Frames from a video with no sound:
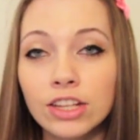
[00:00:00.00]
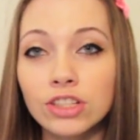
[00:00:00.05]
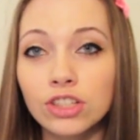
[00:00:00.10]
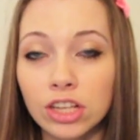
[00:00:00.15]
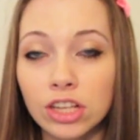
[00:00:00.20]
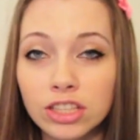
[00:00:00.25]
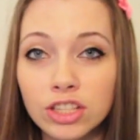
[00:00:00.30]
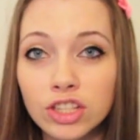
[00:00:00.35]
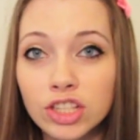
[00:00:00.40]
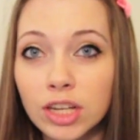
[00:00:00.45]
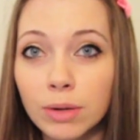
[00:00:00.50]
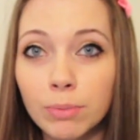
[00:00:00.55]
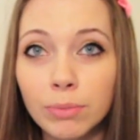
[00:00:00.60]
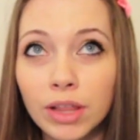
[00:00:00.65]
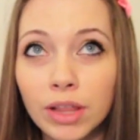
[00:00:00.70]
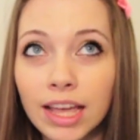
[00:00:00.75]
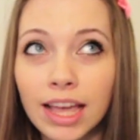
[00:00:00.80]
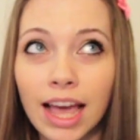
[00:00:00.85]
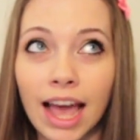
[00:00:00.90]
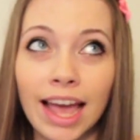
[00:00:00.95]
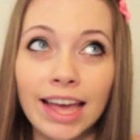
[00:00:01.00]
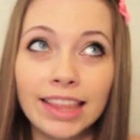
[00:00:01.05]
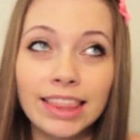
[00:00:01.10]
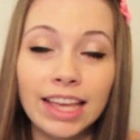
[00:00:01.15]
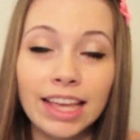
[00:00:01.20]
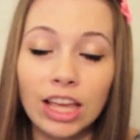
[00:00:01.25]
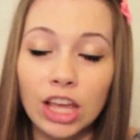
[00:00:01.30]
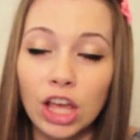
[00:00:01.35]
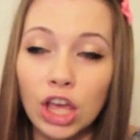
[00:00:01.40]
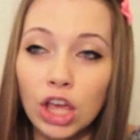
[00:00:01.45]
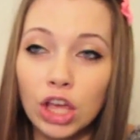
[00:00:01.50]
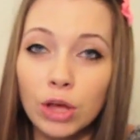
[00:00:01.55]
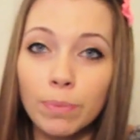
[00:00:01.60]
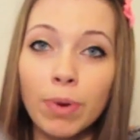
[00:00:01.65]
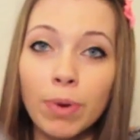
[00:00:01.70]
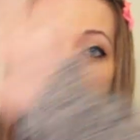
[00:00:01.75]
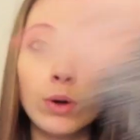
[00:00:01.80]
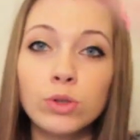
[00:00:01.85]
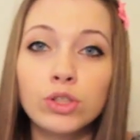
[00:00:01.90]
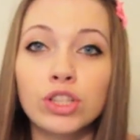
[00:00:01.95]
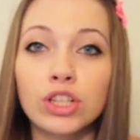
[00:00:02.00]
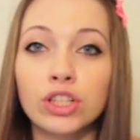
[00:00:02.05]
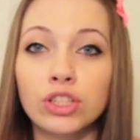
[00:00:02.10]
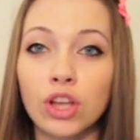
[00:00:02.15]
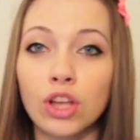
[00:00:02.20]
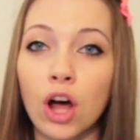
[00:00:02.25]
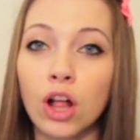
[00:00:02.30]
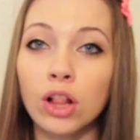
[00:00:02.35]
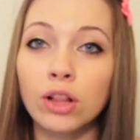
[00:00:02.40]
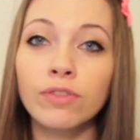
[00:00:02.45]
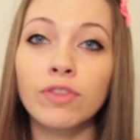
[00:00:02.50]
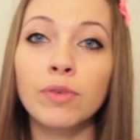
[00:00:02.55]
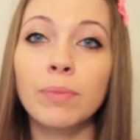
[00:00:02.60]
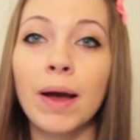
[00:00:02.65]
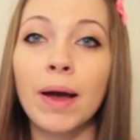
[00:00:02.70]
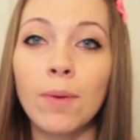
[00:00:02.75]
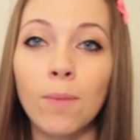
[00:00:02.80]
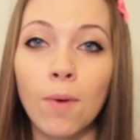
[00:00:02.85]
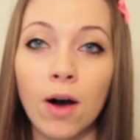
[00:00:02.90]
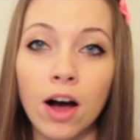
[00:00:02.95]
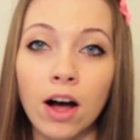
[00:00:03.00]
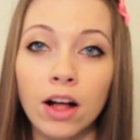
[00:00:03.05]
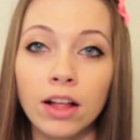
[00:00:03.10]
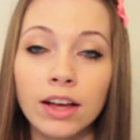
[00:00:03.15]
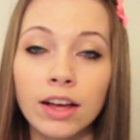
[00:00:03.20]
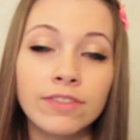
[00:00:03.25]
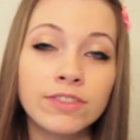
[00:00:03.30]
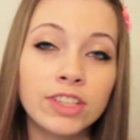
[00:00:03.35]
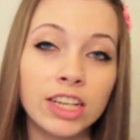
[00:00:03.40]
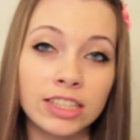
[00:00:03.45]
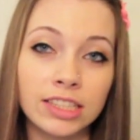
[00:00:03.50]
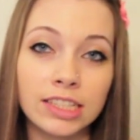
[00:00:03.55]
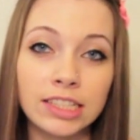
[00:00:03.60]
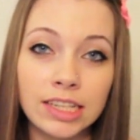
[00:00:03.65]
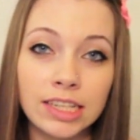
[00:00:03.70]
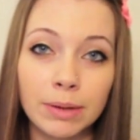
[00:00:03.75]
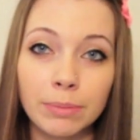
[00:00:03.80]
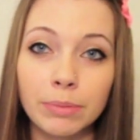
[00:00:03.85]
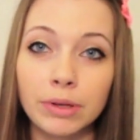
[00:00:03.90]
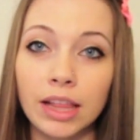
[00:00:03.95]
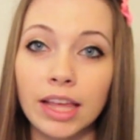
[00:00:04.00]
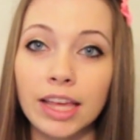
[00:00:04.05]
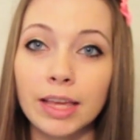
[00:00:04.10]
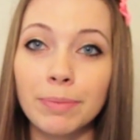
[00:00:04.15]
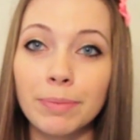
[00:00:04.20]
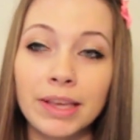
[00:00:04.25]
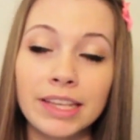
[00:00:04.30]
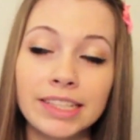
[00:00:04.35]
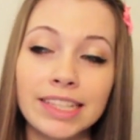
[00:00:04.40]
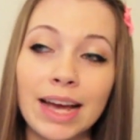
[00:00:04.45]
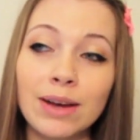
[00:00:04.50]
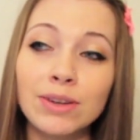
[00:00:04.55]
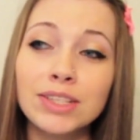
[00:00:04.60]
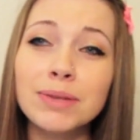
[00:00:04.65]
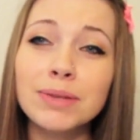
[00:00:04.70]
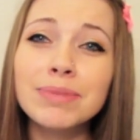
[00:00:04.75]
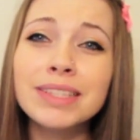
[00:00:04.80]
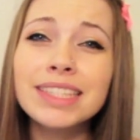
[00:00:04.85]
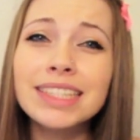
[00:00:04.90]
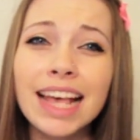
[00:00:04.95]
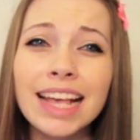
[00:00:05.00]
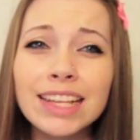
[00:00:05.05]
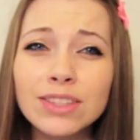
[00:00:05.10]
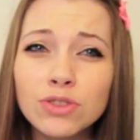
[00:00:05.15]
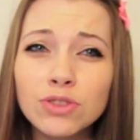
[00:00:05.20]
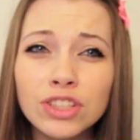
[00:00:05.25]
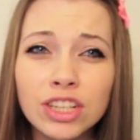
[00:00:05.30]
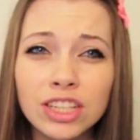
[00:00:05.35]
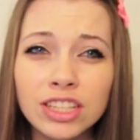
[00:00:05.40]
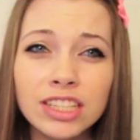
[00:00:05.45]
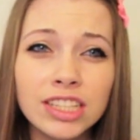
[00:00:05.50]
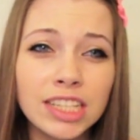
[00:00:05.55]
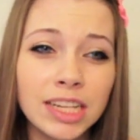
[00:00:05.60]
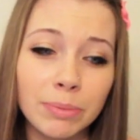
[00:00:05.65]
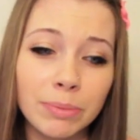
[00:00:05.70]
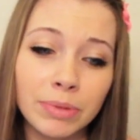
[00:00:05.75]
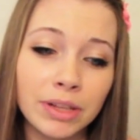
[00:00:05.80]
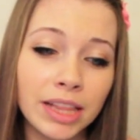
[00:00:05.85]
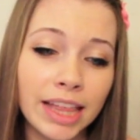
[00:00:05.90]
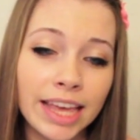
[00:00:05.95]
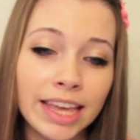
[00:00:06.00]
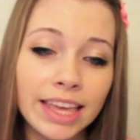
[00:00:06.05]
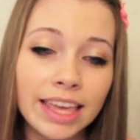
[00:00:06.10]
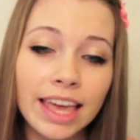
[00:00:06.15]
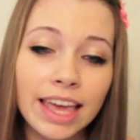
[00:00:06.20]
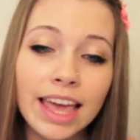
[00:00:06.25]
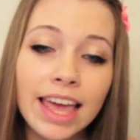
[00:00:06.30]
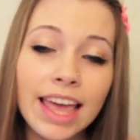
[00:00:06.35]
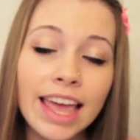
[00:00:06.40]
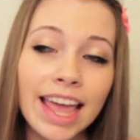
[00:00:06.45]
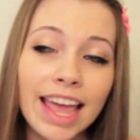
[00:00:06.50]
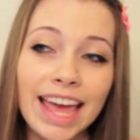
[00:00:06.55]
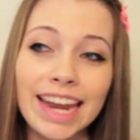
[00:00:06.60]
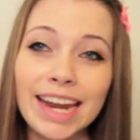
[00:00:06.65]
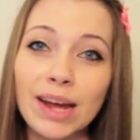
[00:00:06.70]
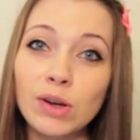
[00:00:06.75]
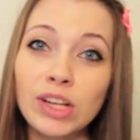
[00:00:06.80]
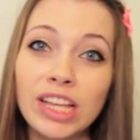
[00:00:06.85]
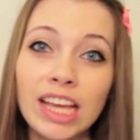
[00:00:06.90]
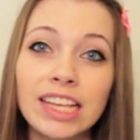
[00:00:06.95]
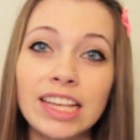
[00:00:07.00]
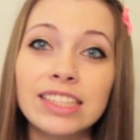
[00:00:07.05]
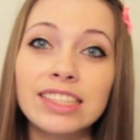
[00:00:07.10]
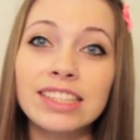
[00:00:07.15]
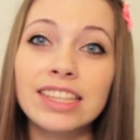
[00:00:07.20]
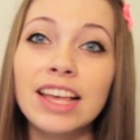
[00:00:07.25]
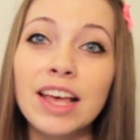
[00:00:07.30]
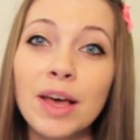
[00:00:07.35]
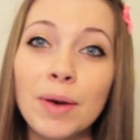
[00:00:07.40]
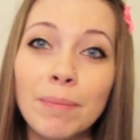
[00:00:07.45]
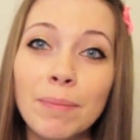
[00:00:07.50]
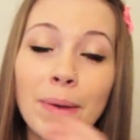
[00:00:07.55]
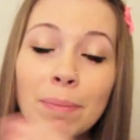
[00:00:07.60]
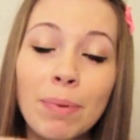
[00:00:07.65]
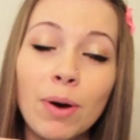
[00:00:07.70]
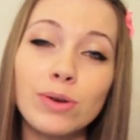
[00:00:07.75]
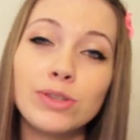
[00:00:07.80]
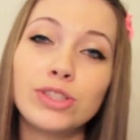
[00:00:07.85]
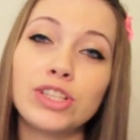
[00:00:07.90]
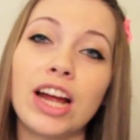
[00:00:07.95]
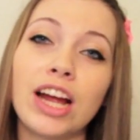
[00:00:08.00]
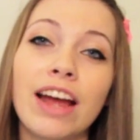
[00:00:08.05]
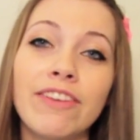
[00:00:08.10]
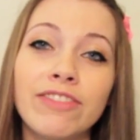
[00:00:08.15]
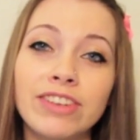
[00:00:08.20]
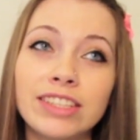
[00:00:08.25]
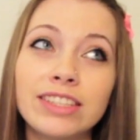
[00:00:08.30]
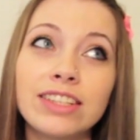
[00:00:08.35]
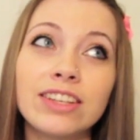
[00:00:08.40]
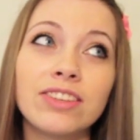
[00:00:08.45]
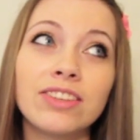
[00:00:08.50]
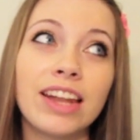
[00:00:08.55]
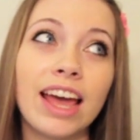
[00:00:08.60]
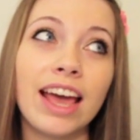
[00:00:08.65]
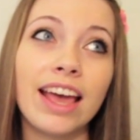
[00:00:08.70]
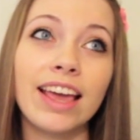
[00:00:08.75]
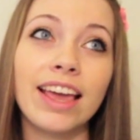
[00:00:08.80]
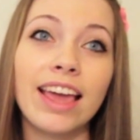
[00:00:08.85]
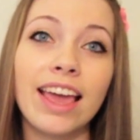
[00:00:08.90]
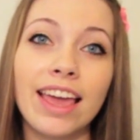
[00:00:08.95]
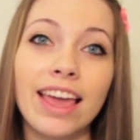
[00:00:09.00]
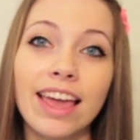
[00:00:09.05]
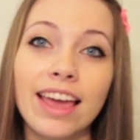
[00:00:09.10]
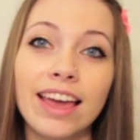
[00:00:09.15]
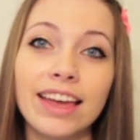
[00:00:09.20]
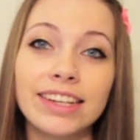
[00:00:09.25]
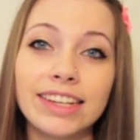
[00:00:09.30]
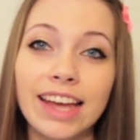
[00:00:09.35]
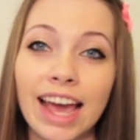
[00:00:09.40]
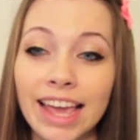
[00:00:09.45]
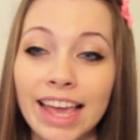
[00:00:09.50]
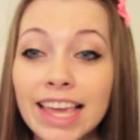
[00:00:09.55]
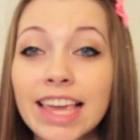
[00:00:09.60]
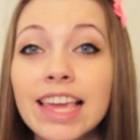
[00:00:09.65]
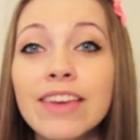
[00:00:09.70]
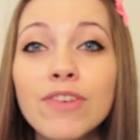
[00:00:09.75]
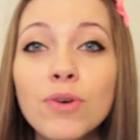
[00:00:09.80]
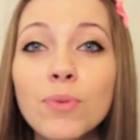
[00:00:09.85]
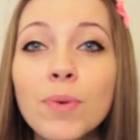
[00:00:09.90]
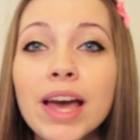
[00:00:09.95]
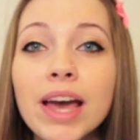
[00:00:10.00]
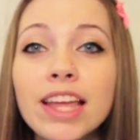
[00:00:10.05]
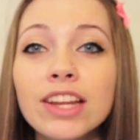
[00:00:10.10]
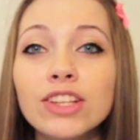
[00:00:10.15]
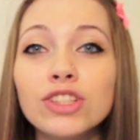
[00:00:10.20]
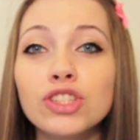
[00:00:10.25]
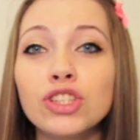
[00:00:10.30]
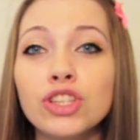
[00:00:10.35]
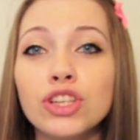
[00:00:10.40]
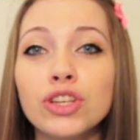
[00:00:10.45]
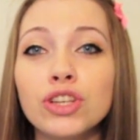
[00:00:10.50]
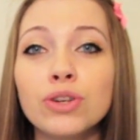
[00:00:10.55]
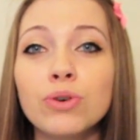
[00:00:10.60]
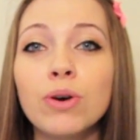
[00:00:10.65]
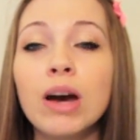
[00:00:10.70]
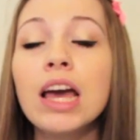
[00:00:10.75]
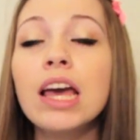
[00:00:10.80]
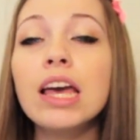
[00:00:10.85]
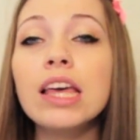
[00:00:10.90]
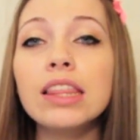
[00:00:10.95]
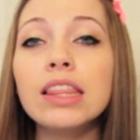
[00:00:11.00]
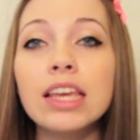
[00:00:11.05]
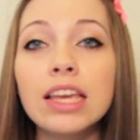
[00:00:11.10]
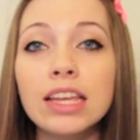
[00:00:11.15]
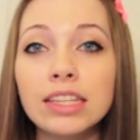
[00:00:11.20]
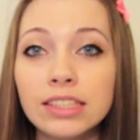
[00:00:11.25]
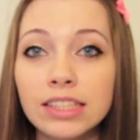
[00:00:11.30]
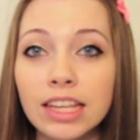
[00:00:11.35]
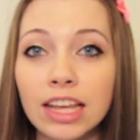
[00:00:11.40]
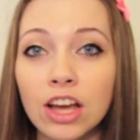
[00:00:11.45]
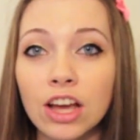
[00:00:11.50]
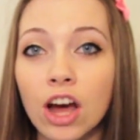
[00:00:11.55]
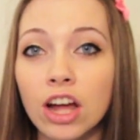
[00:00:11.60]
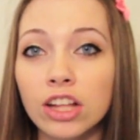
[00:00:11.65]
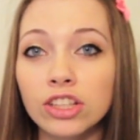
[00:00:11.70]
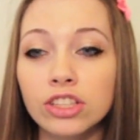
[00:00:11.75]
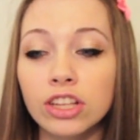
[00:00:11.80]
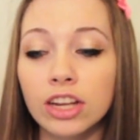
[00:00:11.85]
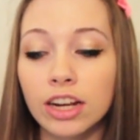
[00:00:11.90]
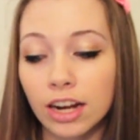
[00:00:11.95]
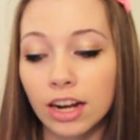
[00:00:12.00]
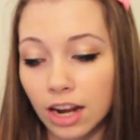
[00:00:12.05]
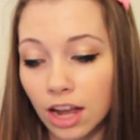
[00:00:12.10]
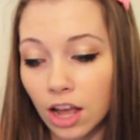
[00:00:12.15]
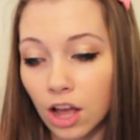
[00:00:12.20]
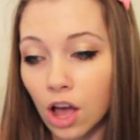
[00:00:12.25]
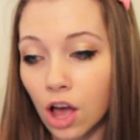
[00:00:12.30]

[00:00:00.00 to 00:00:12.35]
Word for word: Justin Timberlake, I had like posters all over my wall of Justin Timberlake because I was obsessed with Justin Timberlake, and I would kiss my poster every single night, and I even went to the NSYNC concert.